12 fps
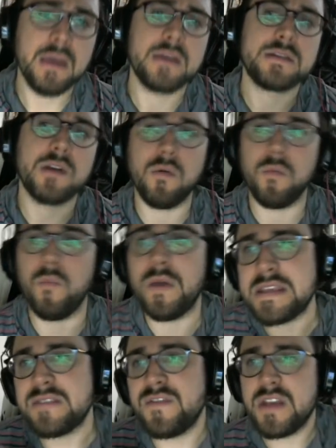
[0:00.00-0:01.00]
So
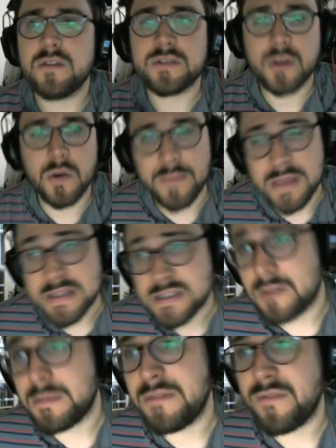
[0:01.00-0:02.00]
what this video is going to be, it's
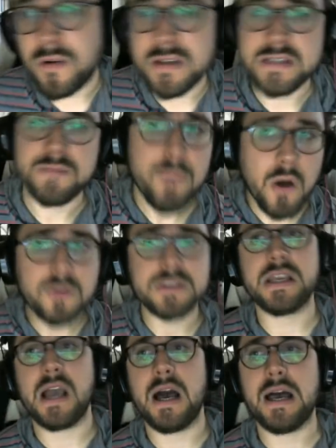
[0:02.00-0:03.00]
going to be focused
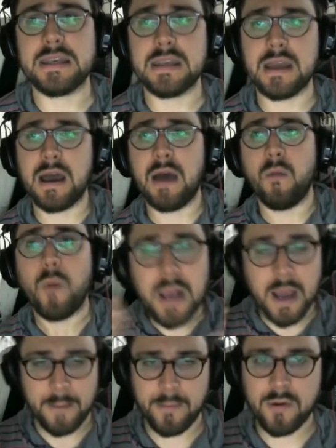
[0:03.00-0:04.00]
mostly on what
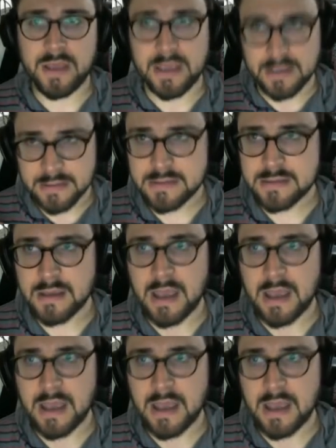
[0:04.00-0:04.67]
combo is,